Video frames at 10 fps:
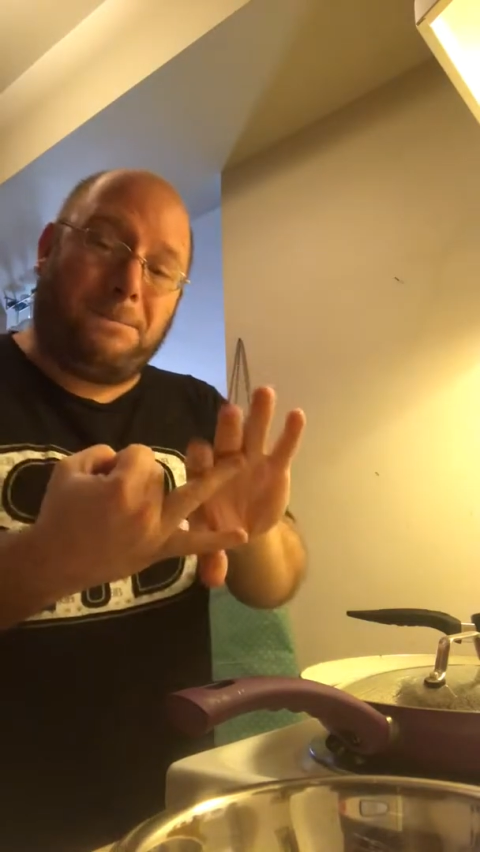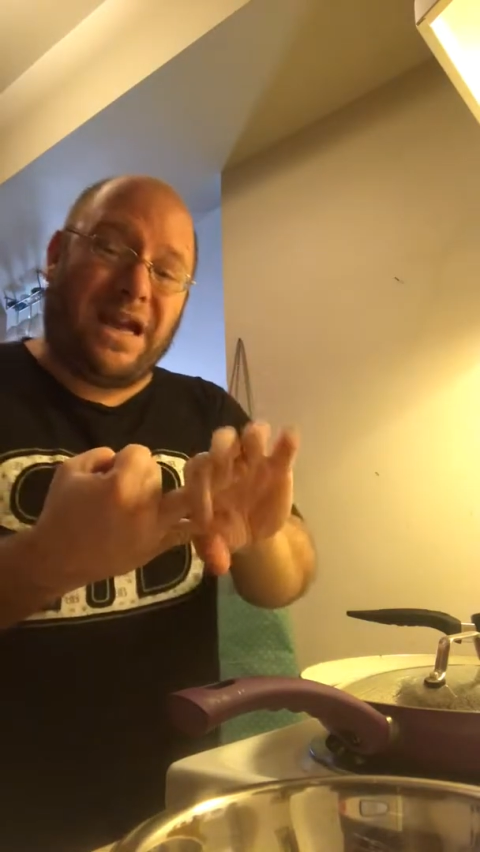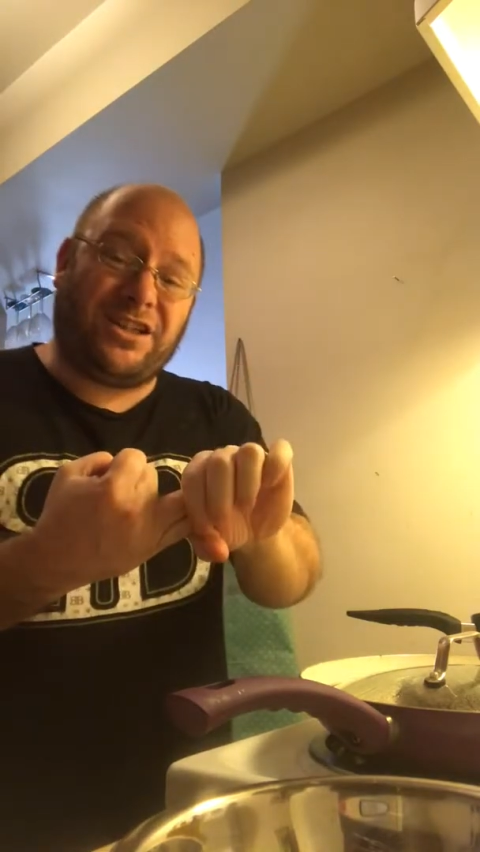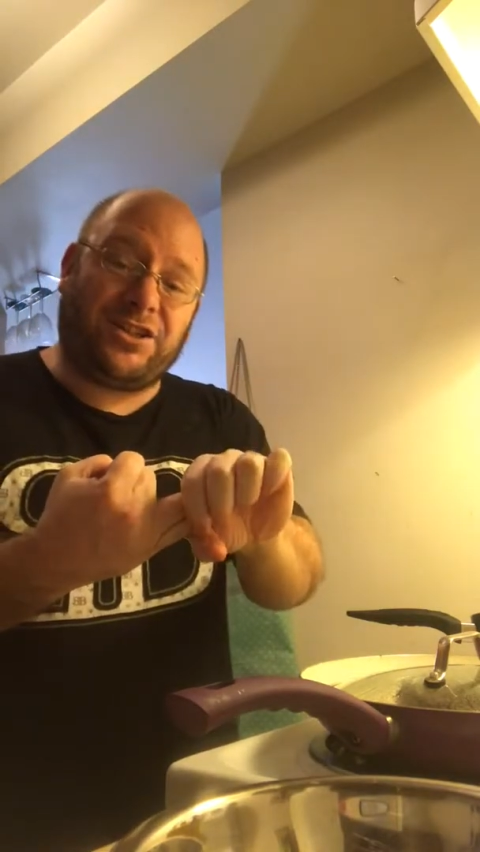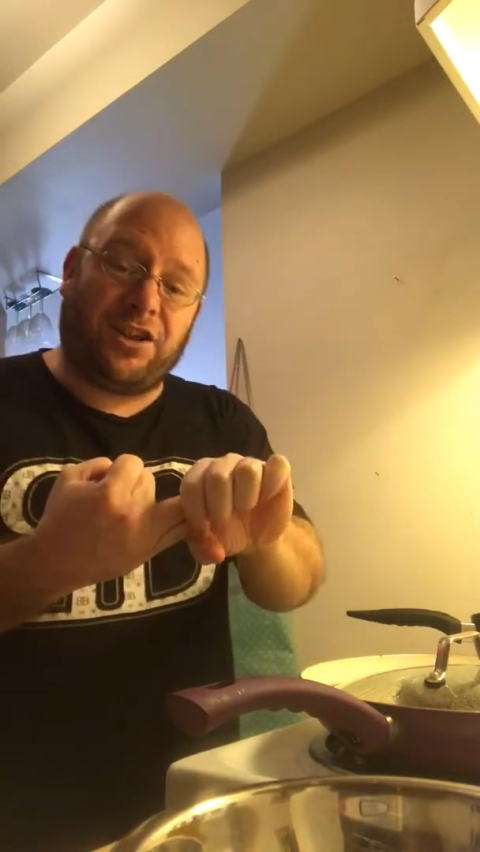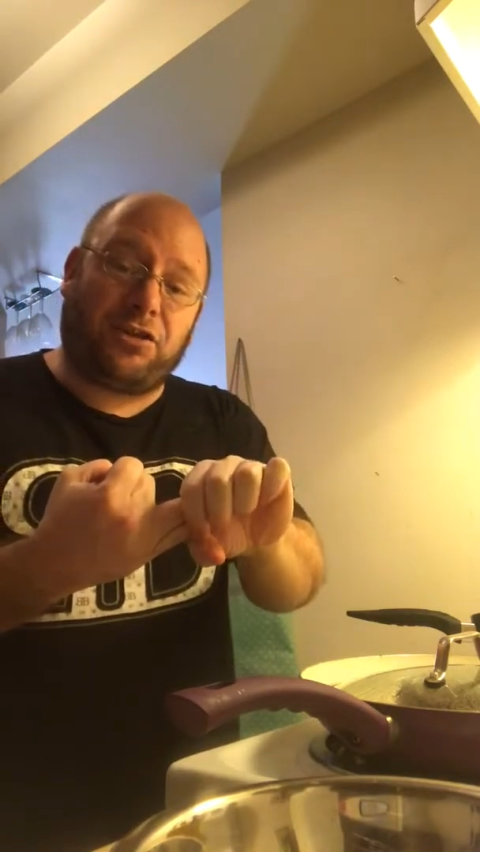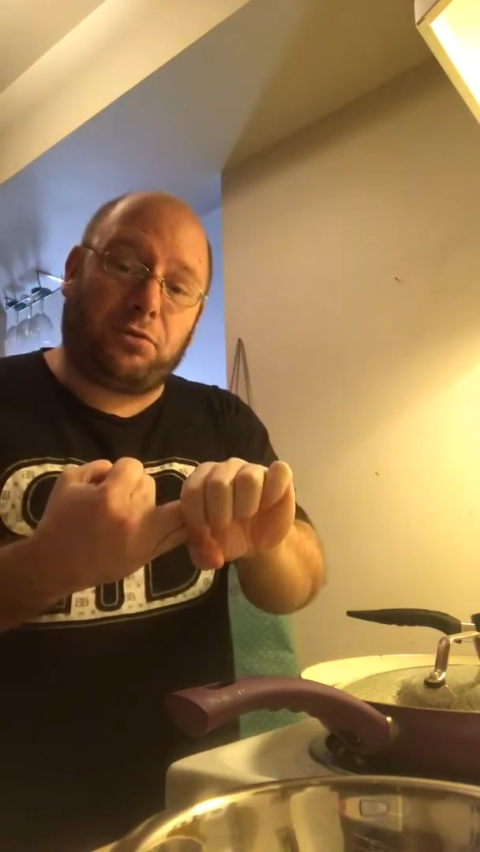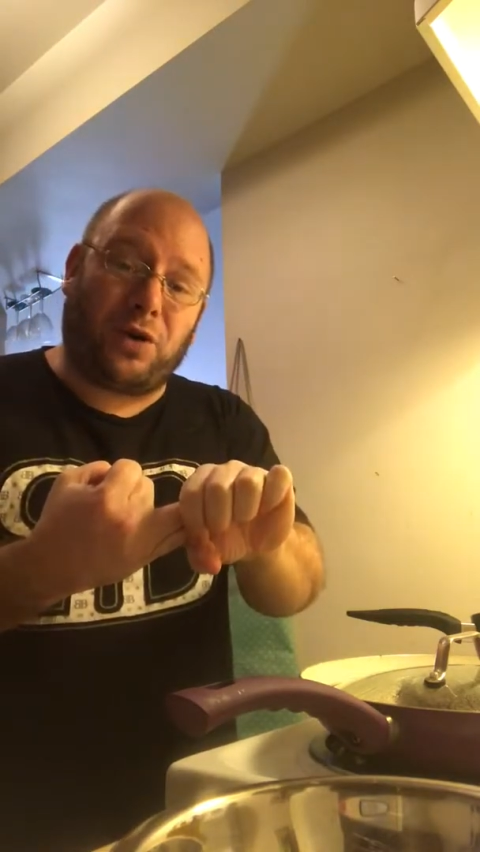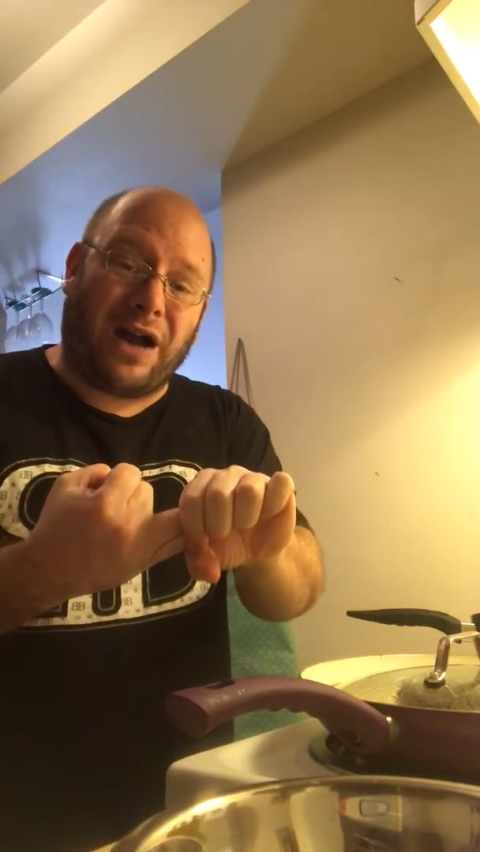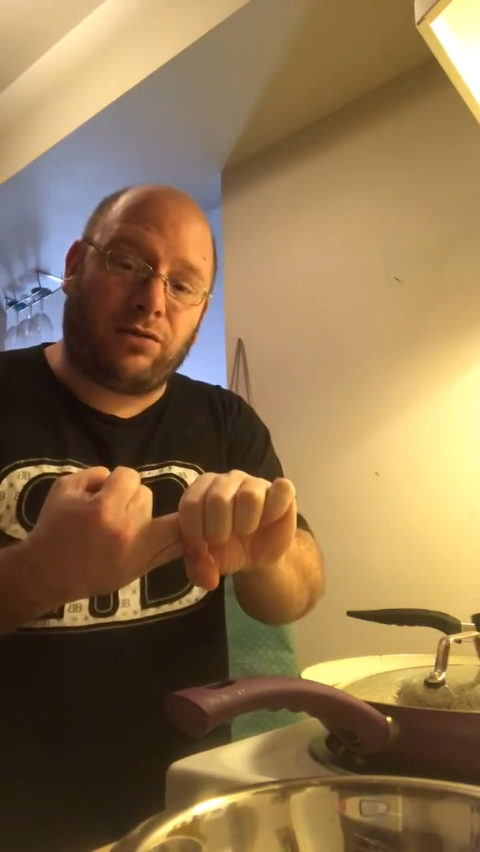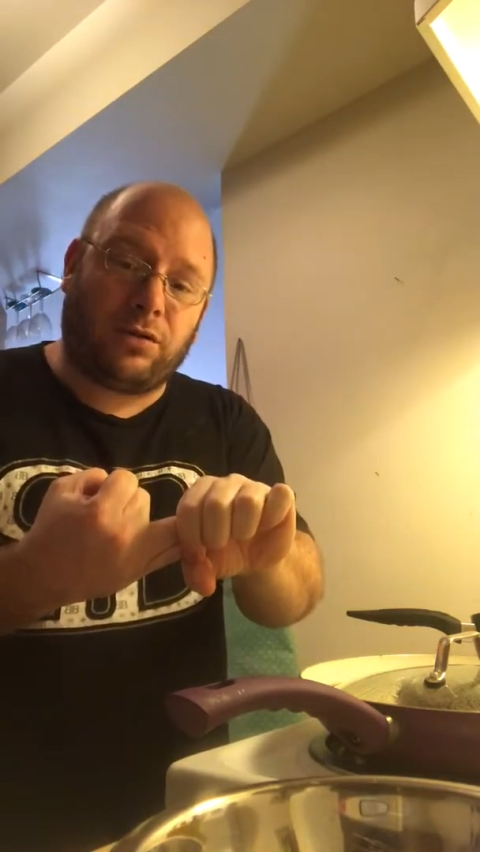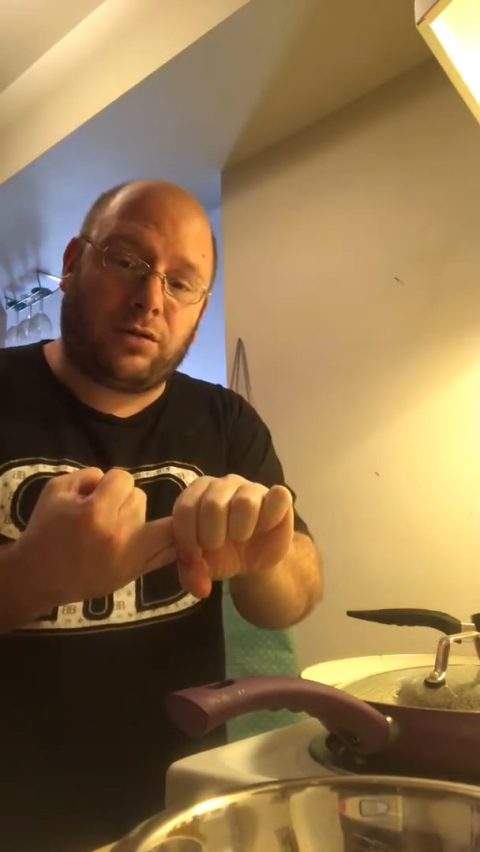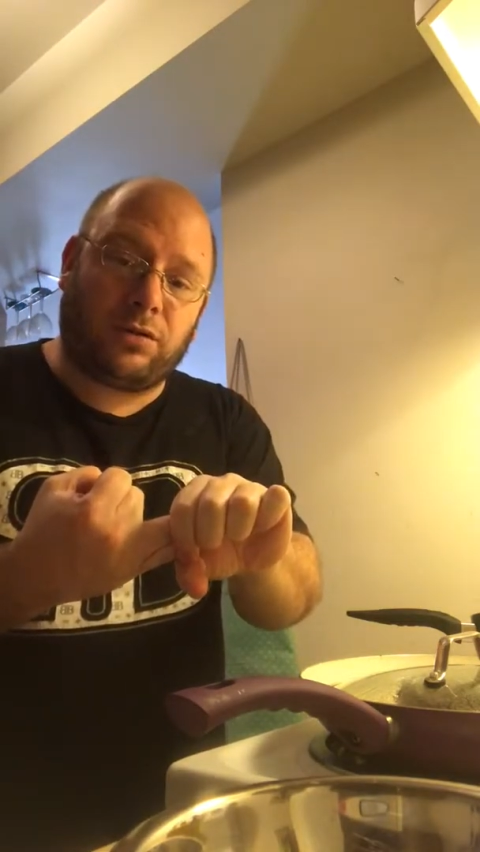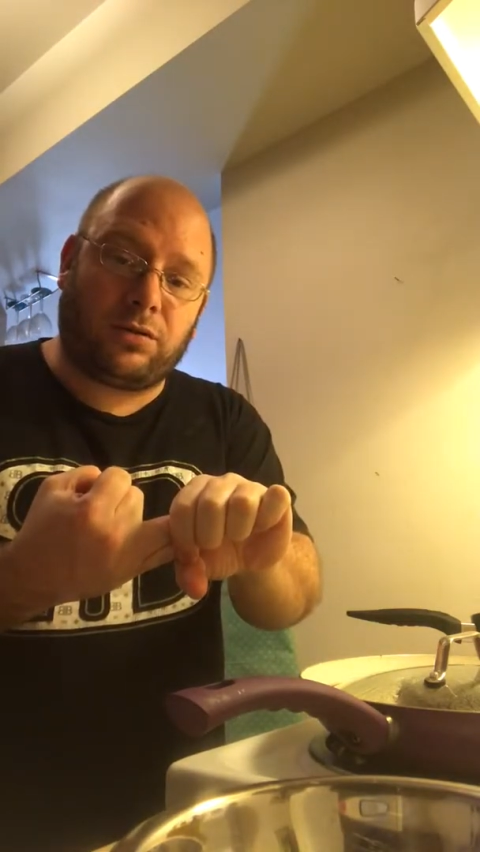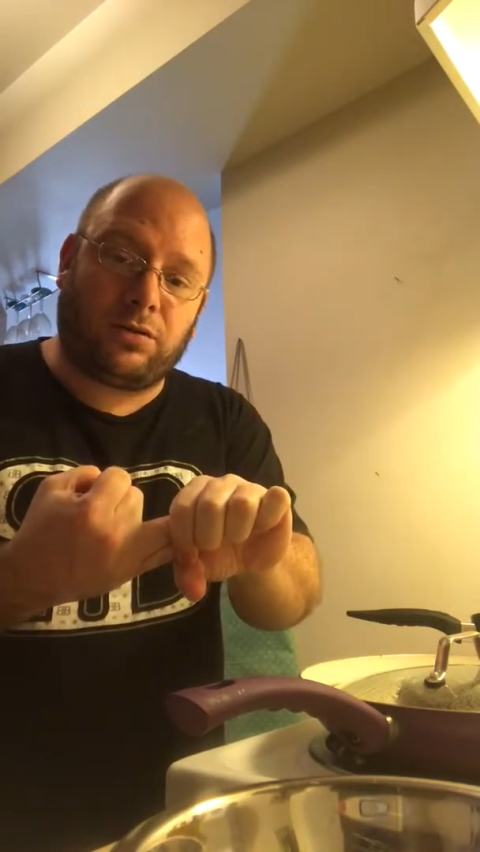Baste it throughout.
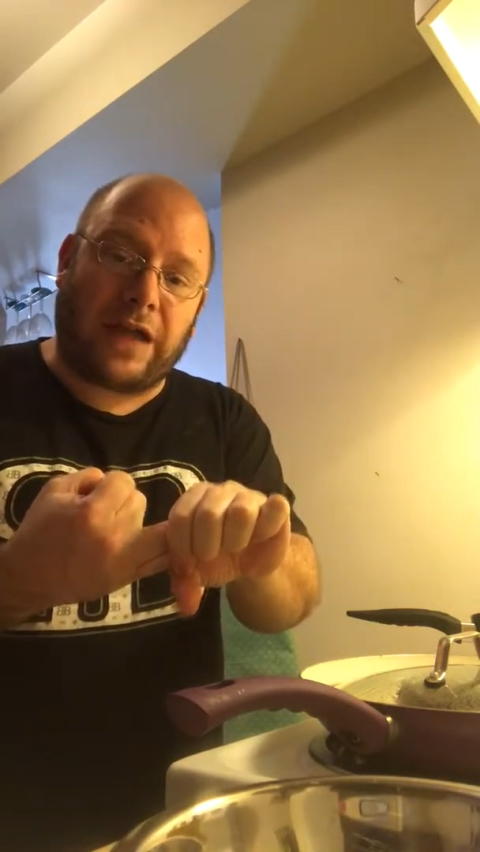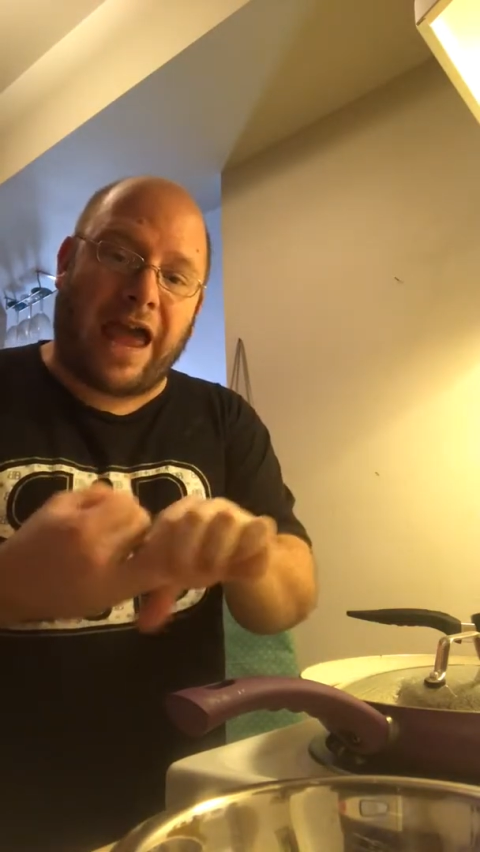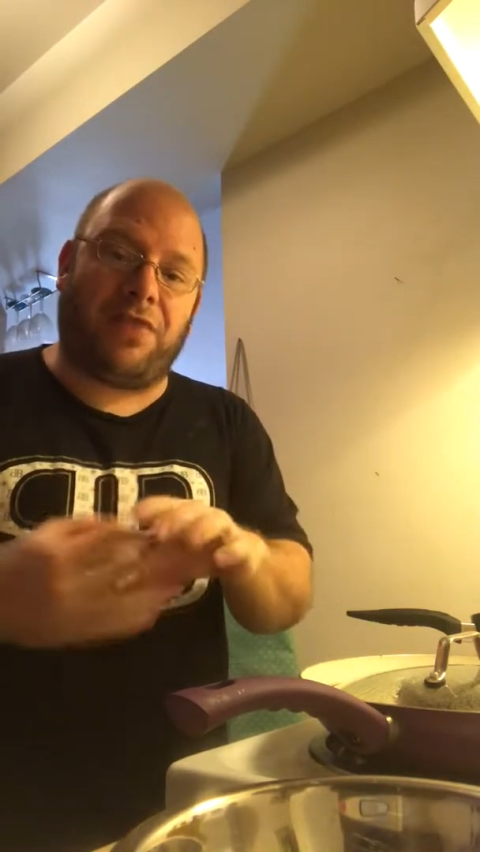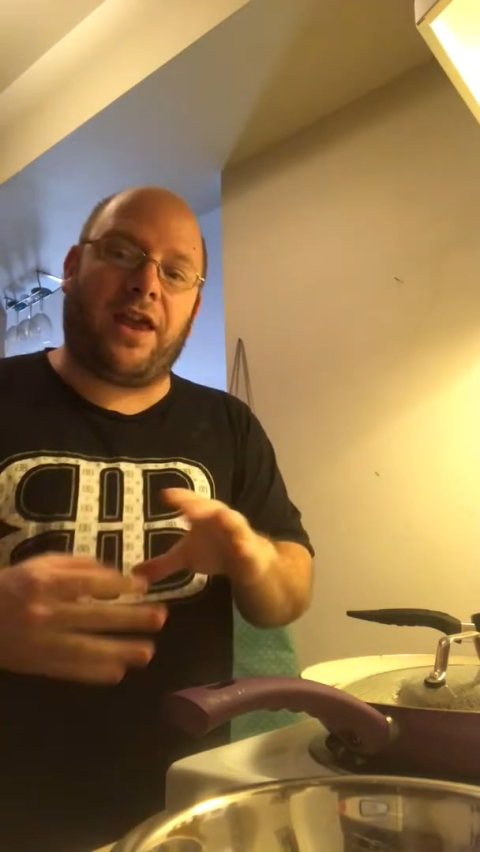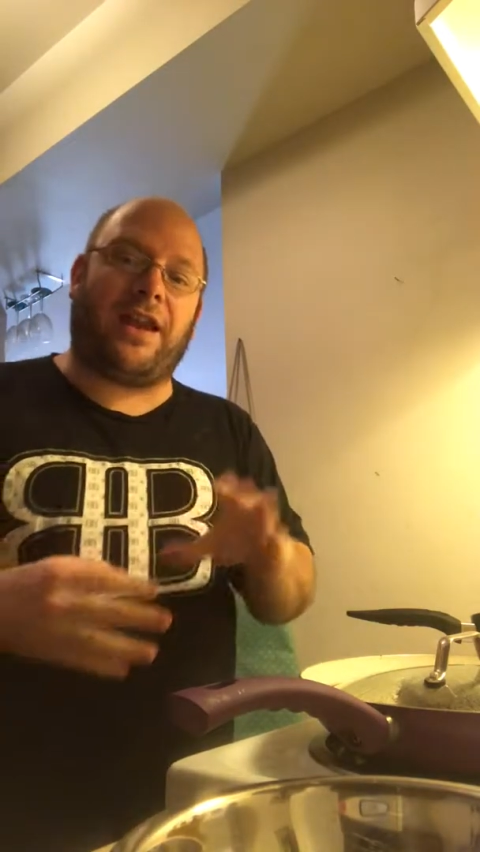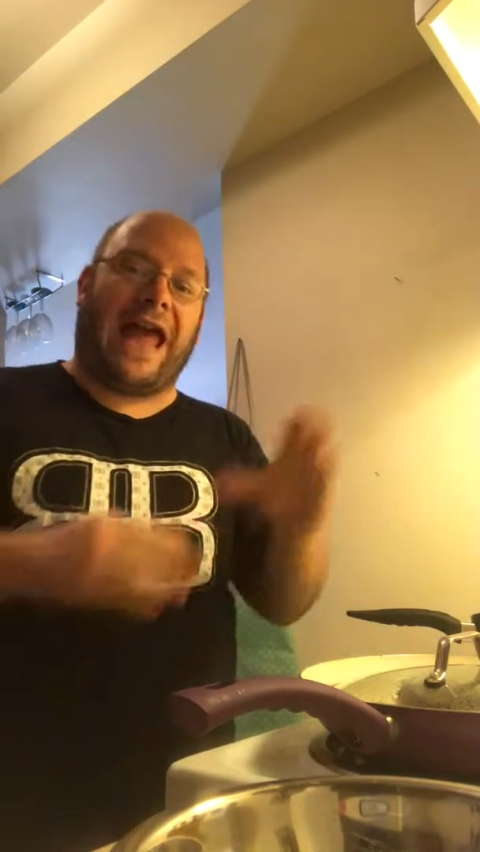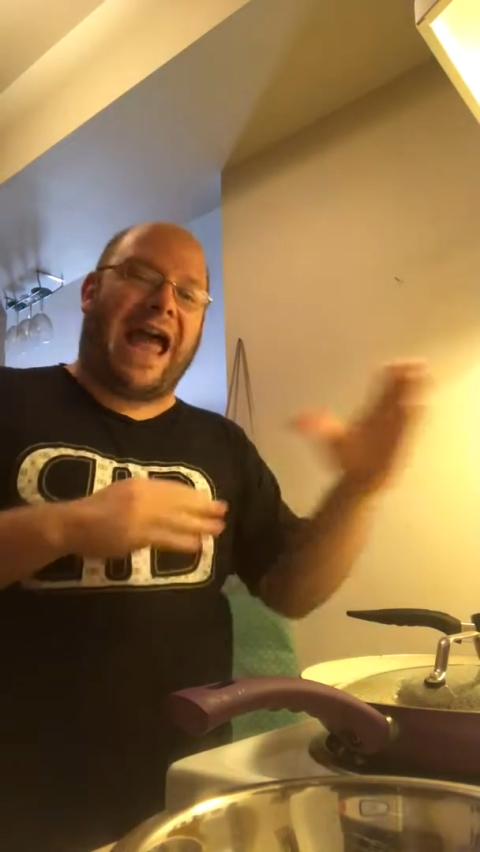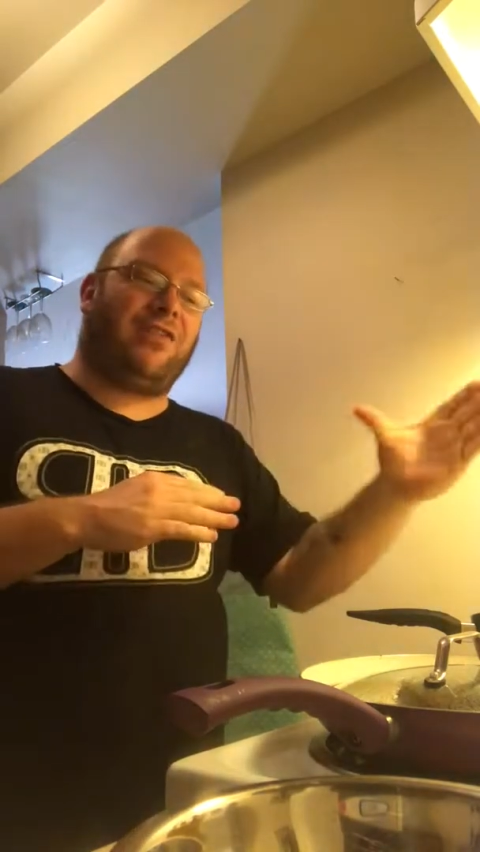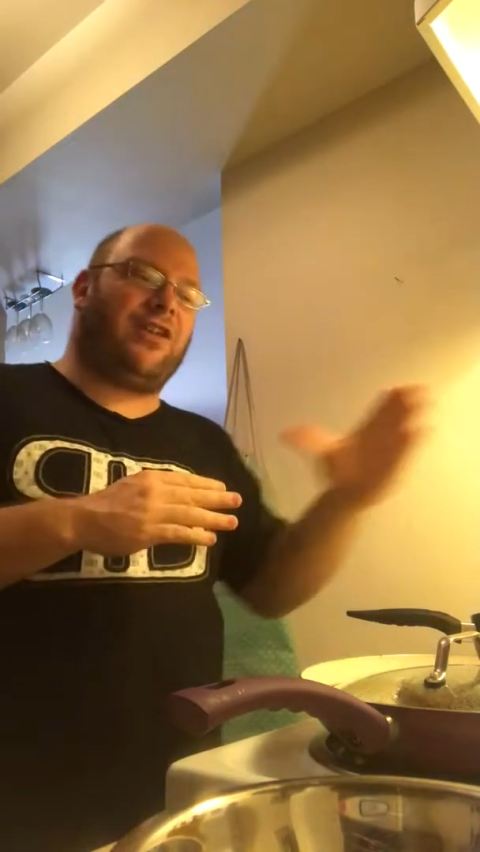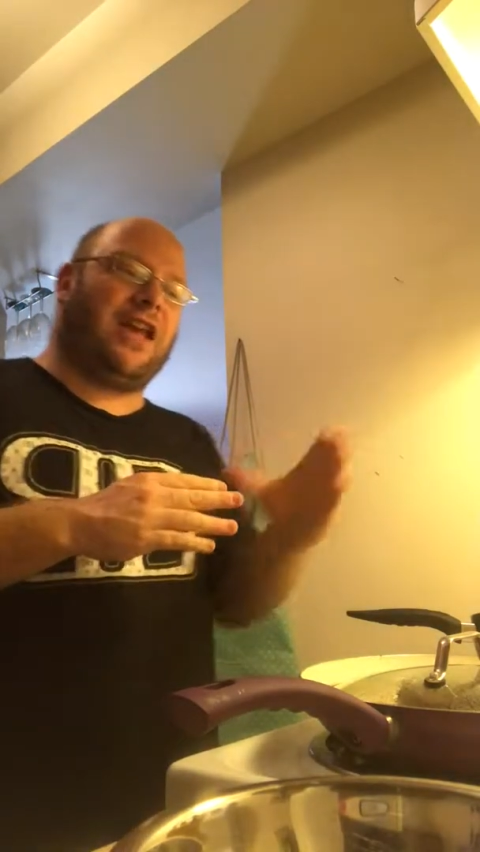And then at